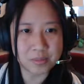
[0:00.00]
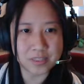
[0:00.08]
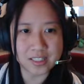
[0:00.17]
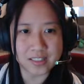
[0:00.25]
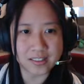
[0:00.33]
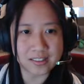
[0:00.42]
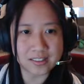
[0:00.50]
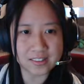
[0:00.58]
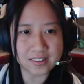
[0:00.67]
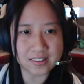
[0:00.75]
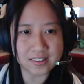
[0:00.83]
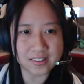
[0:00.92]
yeah,
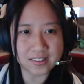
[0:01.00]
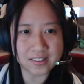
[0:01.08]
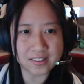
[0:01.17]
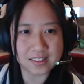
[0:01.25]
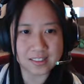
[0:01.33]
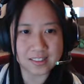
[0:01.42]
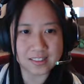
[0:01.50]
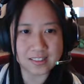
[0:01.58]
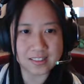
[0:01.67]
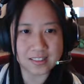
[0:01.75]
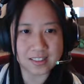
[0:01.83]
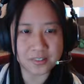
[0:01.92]

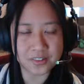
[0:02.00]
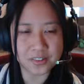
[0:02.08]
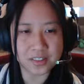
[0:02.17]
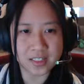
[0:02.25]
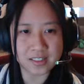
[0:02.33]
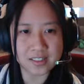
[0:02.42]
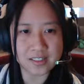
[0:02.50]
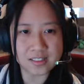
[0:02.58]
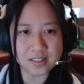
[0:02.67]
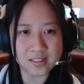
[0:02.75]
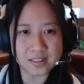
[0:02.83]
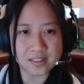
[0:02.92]
after that
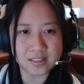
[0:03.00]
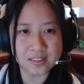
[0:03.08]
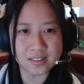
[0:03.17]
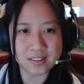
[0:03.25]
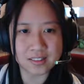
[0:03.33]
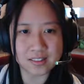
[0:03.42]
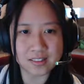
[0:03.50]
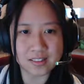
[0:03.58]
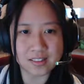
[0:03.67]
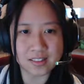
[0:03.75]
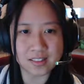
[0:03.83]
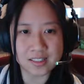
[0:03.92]

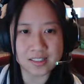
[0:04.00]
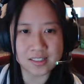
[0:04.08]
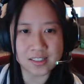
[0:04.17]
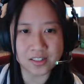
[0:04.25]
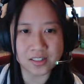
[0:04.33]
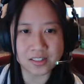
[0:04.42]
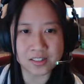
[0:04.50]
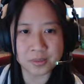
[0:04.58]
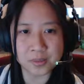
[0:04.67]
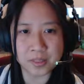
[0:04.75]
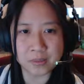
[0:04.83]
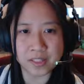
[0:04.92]
things got a little
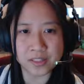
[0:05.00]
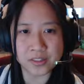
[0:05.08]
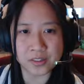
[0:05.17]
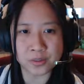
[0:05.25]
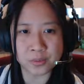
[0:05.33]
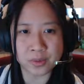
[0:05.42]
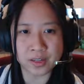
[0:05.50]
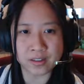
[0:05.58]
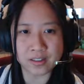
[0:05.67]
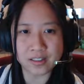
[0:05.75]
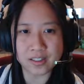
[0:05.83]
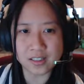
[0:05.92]
bit better, where
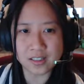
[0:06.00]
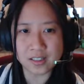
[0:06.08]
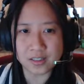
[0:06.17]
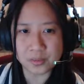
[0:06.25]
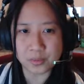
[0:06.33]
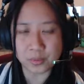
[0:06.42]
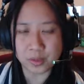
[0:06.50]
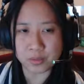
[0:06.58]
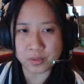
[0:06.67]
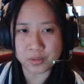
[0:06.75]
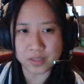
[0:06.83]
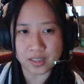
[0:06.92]
we
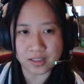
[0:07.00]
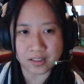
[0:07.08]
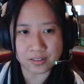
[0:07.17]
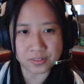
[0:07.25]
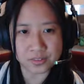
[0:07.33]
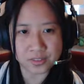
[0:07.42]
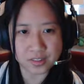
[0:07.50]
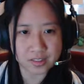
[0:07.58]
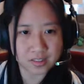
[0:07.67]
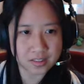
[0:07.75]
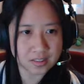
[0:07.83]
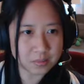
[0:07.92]
could have
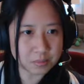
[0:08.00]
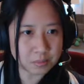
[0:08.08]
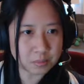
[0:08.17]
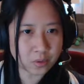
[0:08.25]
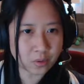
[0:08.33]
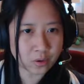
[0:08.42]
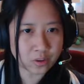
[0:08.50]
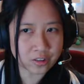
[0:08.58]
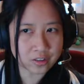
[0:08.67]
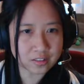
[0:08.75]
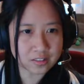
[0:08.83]
more